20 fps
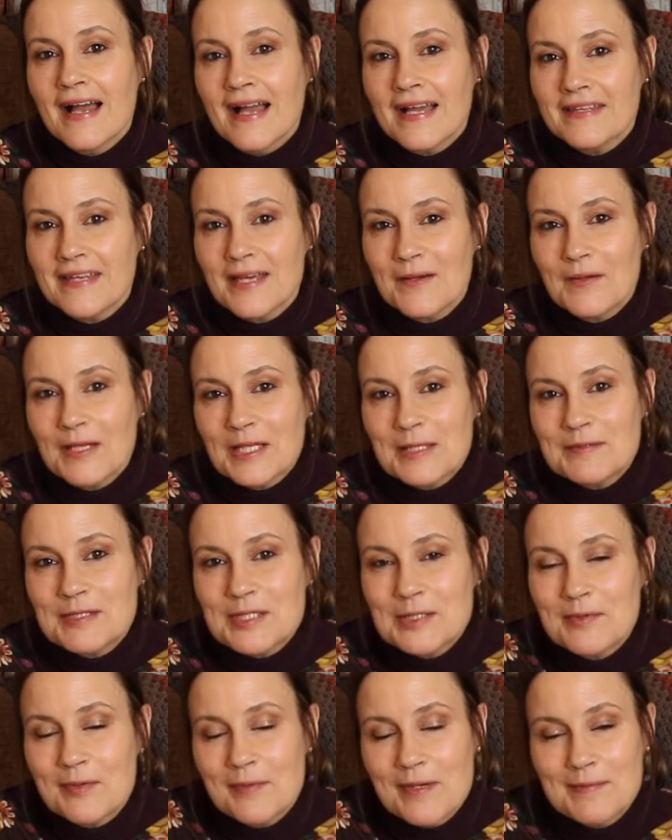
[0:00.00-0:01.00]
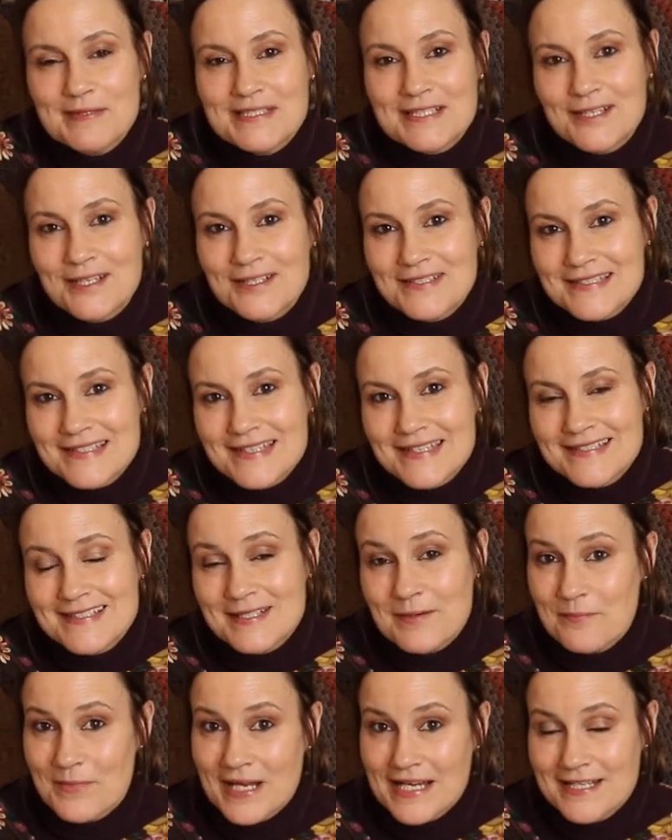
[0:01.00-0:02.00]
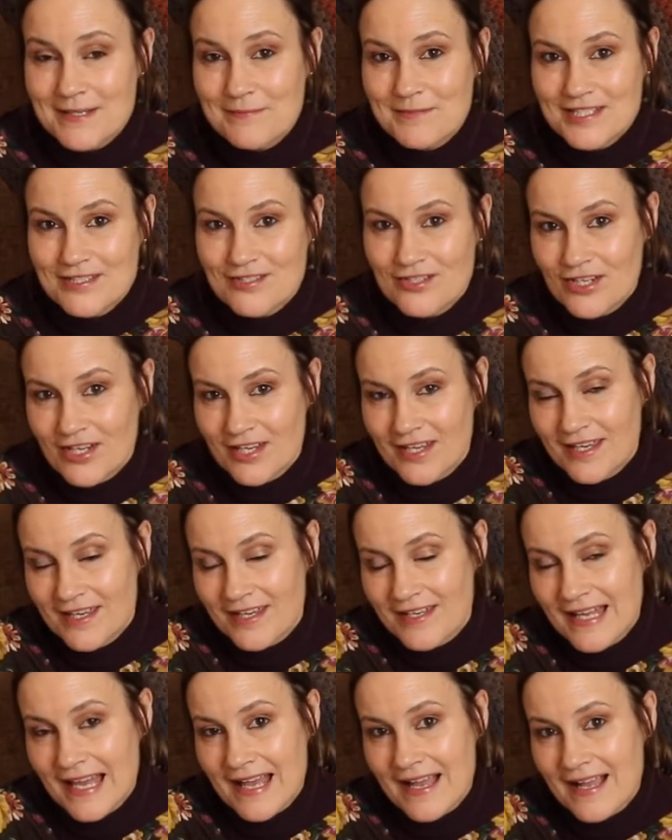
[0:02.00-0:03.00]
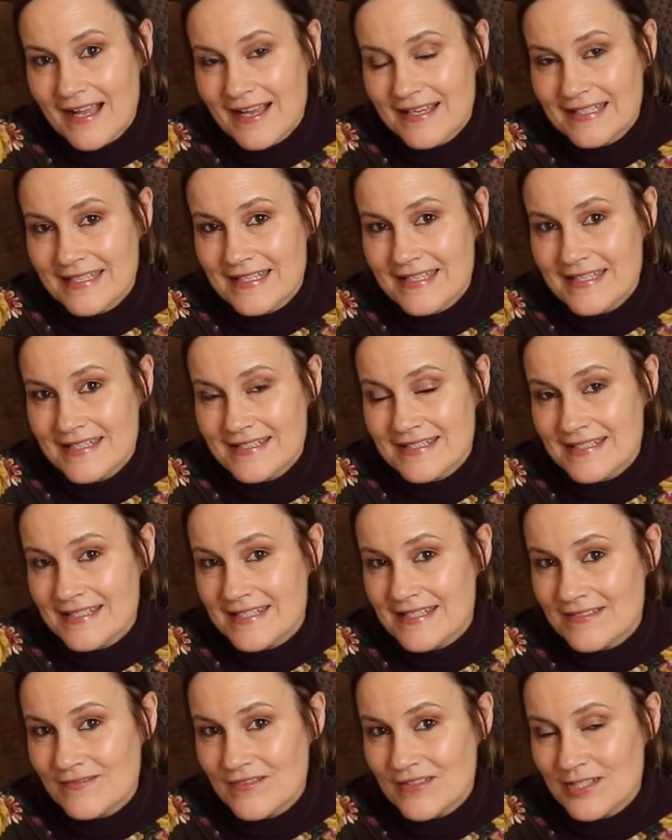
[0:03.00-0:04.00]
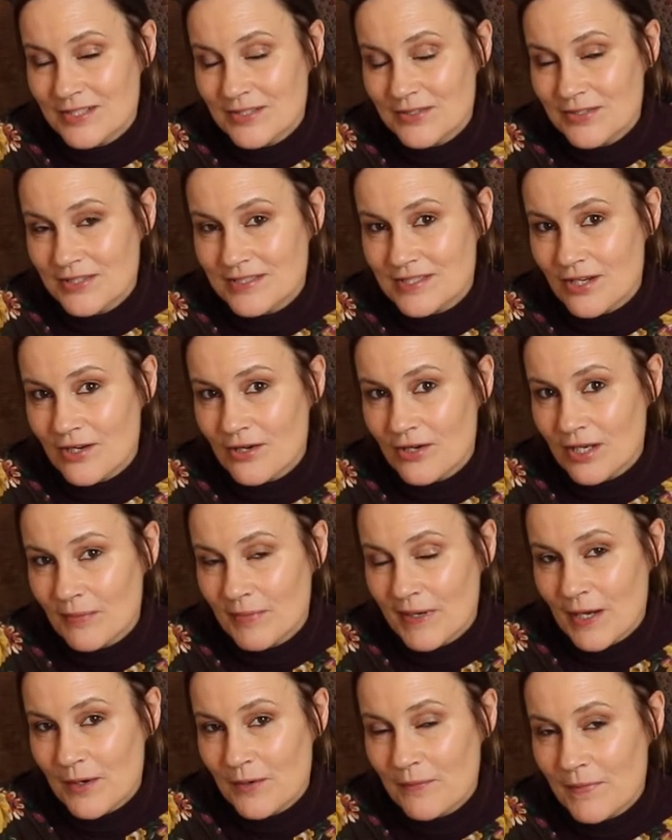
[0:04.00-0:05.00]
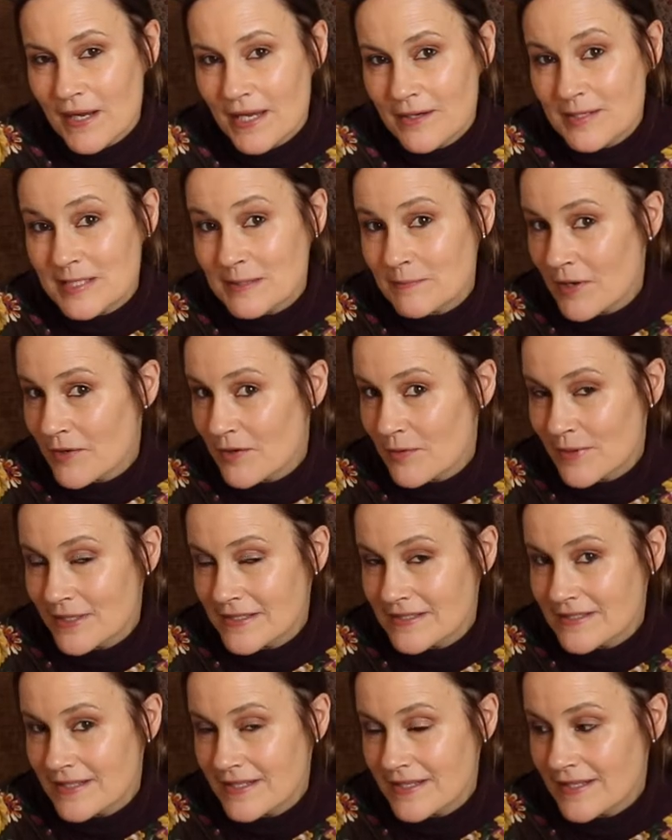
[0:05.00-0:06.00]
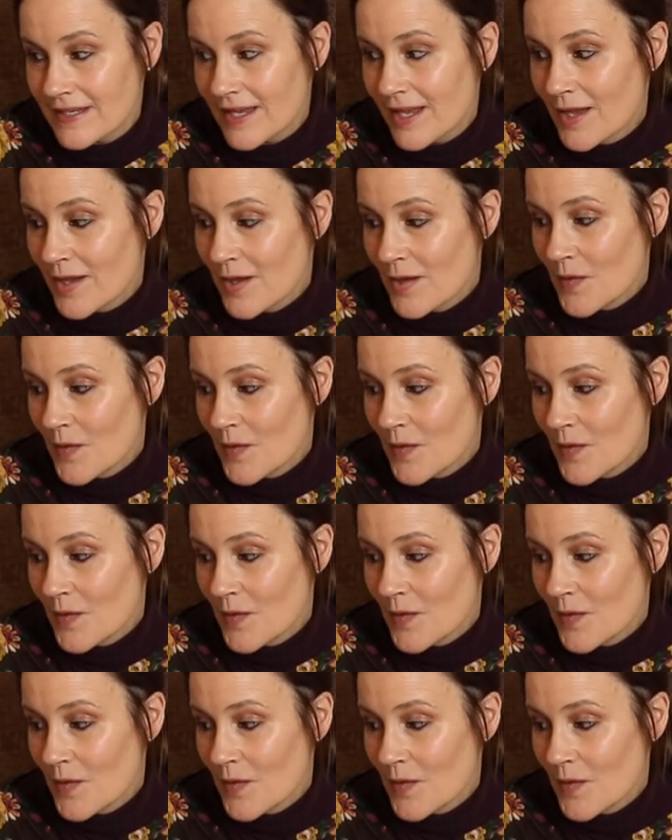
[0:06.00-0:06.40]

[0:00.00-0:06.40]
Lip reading: Hi there, welcome to Loopy Mabel's Closet. My name is Jane, and in today's video, it's all about my experimenting